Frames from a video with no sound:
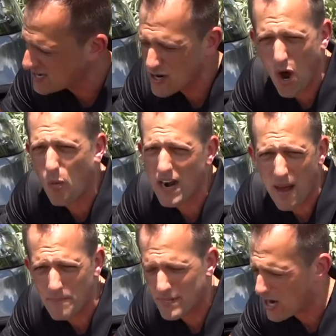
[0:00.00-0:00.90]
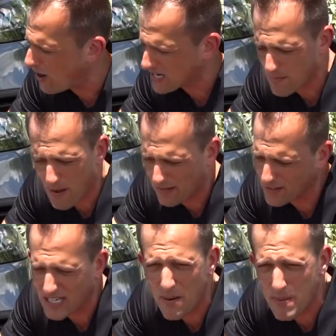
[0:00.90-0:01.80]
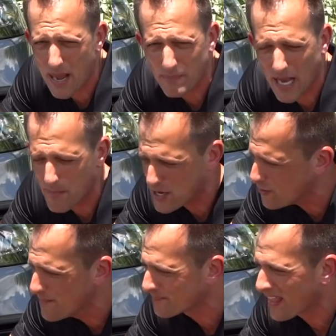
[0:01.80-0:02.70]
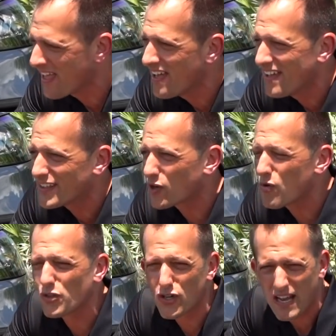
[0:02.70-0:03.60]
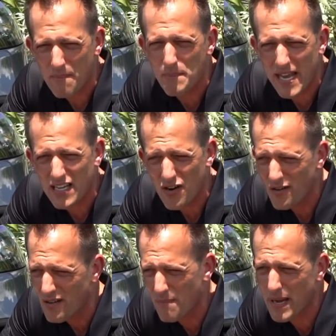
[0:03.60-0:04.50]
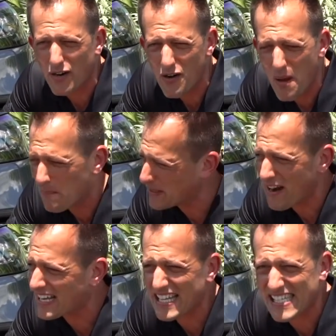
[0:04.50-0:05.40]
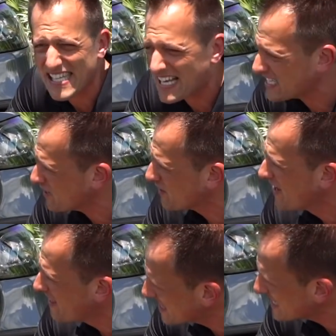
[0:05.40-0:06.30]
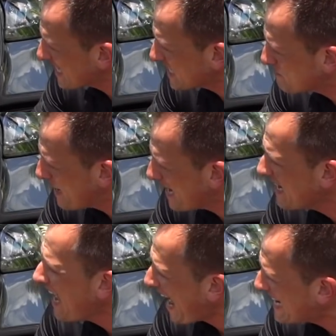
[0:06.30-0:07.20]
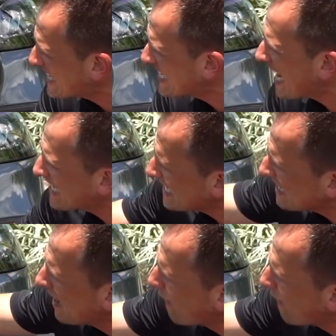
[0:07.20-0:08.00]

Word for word: And you know what I'm talking about. Look at a BMW. The grilles are getting bigger, but they're not getting sexier. This thing is big and it's sexy.